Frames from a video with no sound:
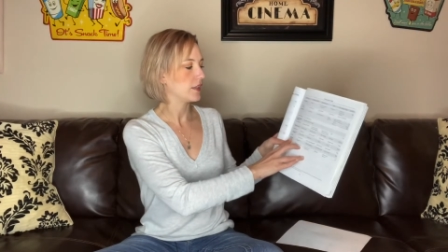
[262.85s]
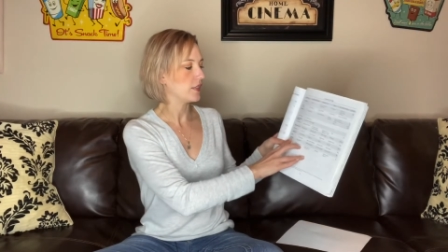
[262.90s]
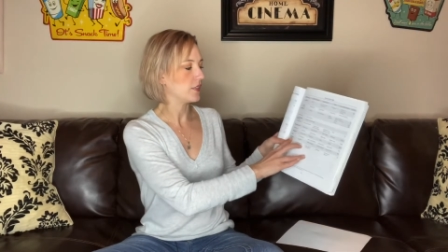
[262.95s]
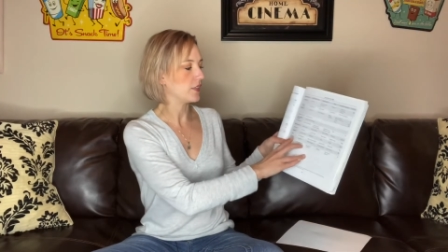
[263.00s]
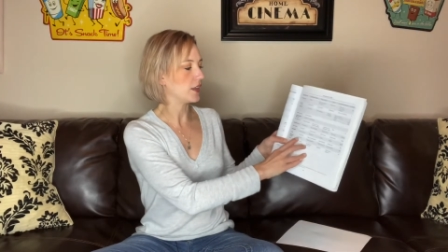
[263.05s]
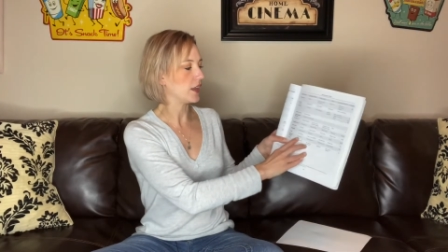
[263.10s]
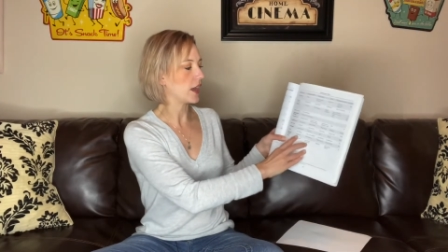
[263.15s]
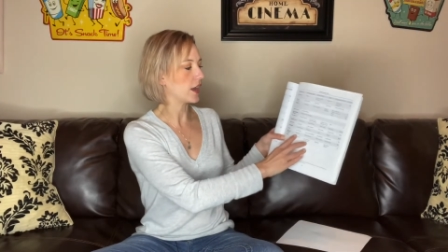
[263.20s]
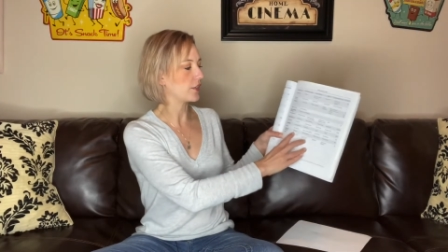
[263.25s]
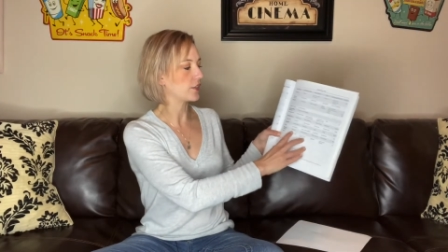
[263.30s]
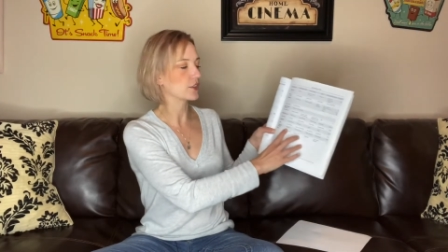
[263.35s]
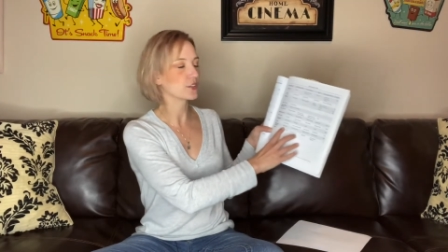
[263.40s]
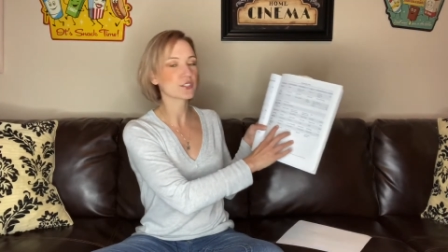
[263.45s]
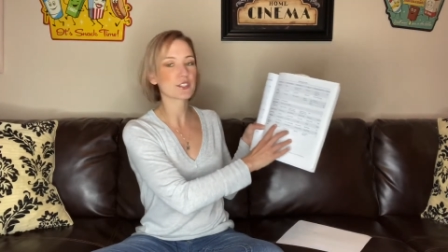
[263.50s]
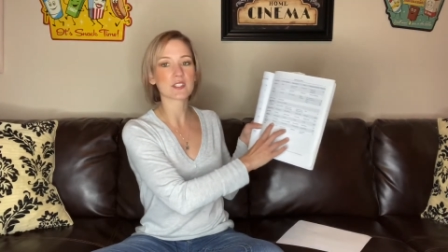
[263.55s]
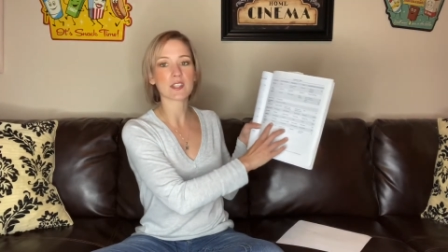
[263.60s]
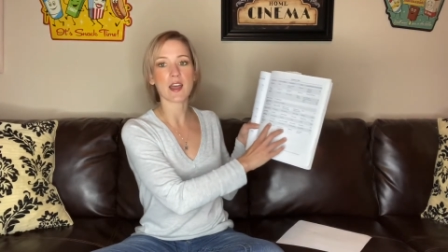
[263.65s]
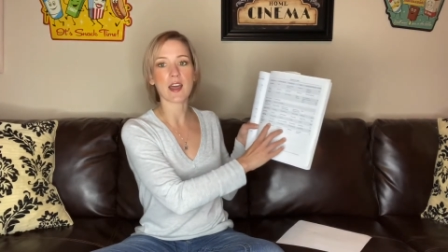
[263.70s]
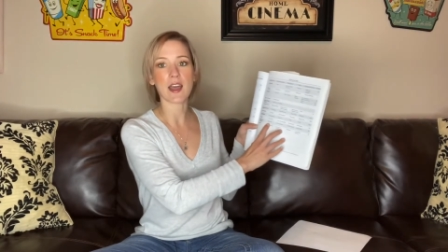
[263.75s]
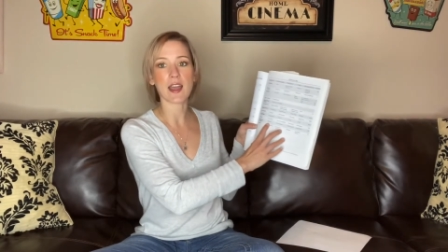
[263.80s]
the other
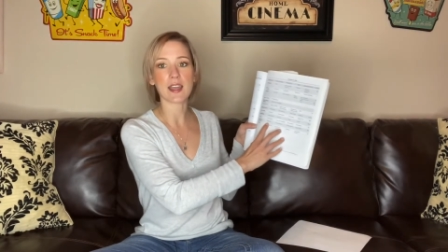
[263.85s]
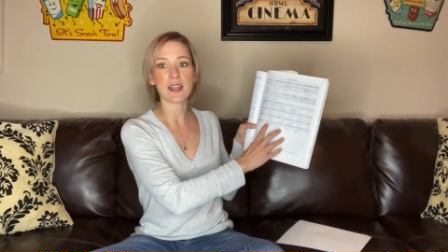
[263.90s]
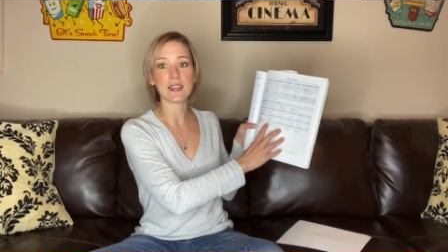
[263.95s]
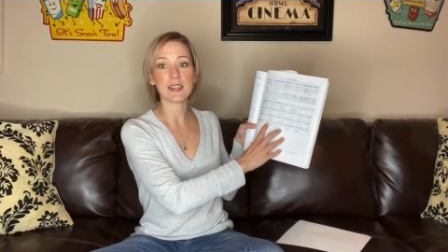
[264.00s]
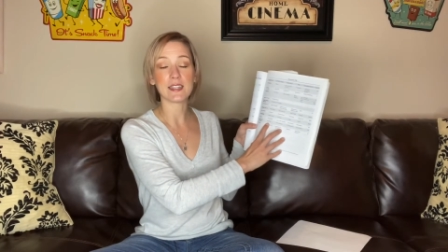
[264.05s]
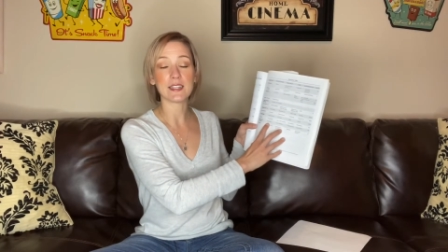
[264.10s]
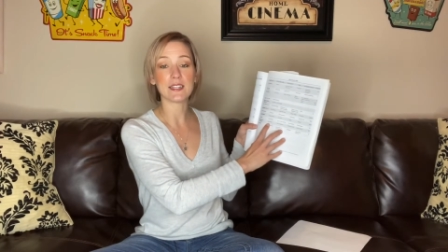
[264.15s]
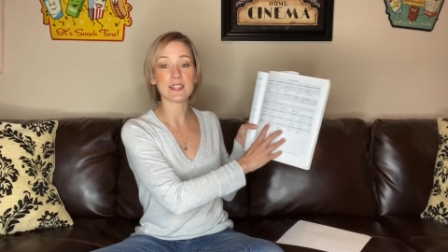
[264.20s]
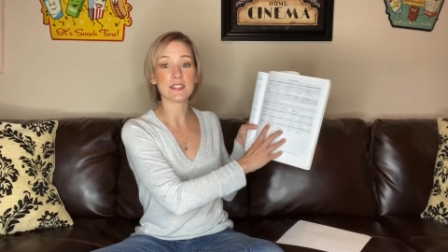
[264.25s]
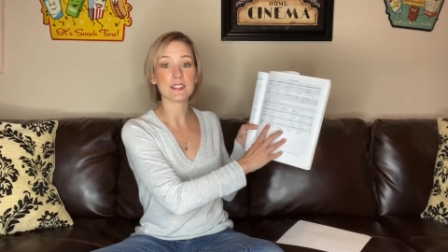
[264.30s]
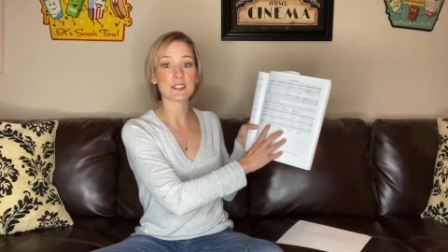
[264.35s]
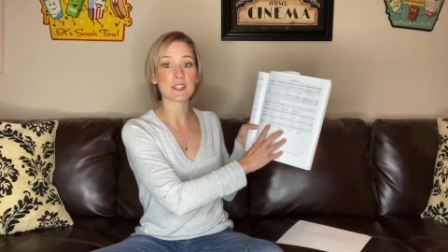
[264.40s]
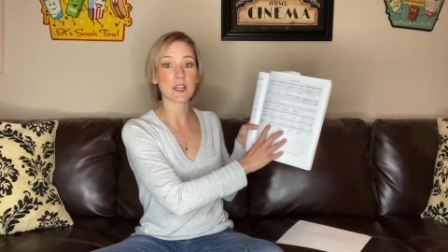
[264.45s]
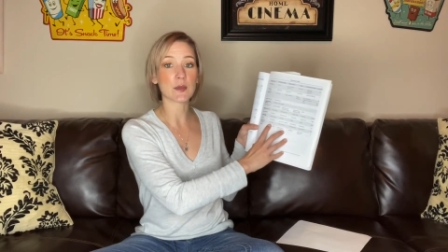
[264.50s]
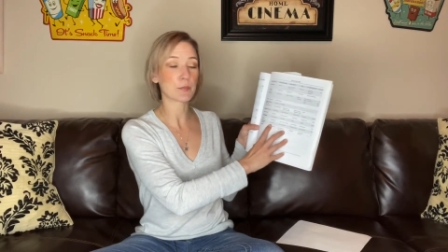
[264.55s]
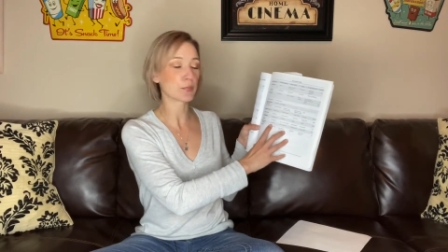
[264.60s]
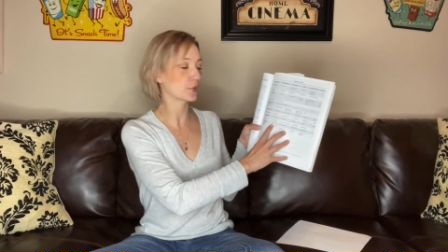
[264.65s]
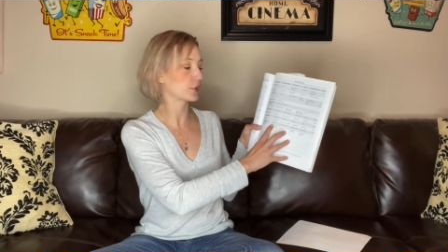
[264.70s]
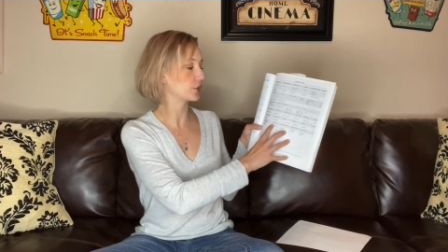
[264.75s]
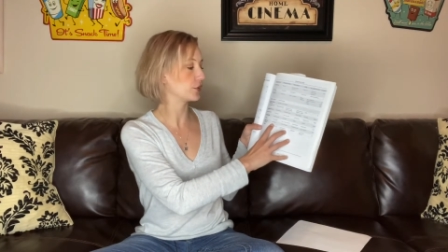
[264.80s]
side is
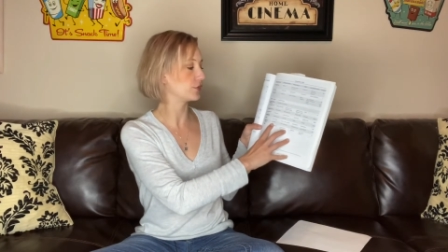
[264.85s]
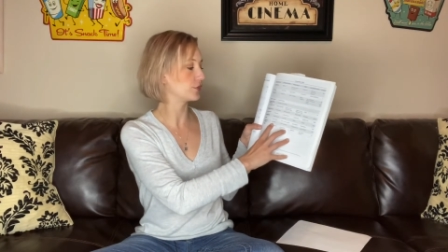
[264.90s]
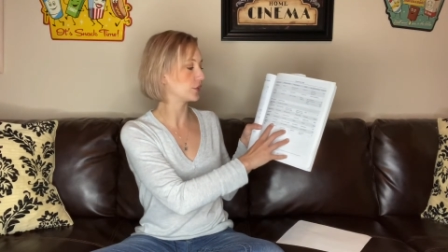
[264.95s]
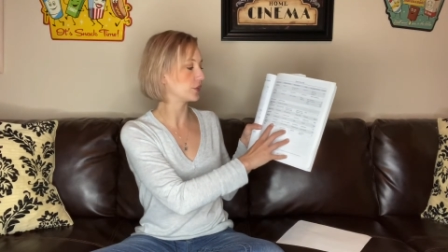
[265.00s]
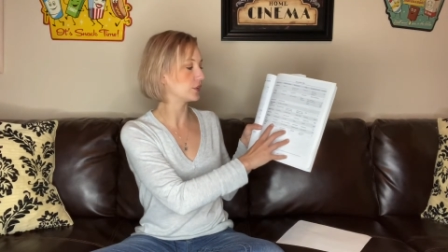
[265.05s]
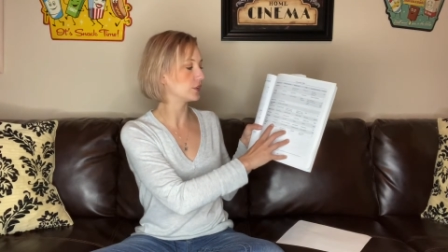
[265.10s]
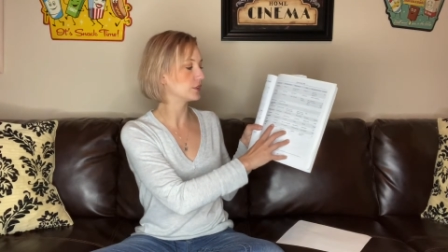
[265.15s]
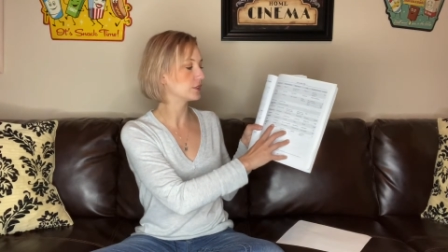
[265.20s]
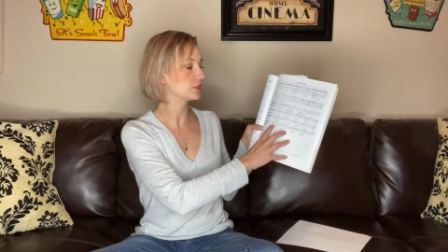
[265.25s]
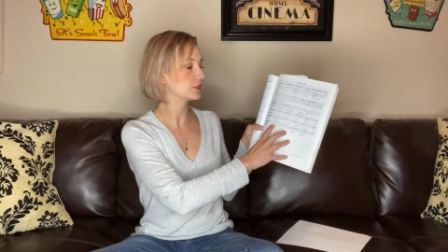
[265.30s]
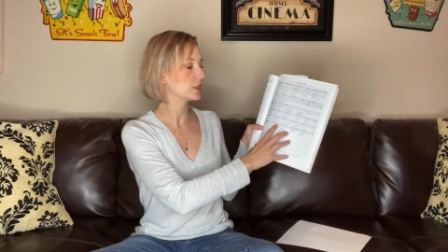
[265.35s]
approval.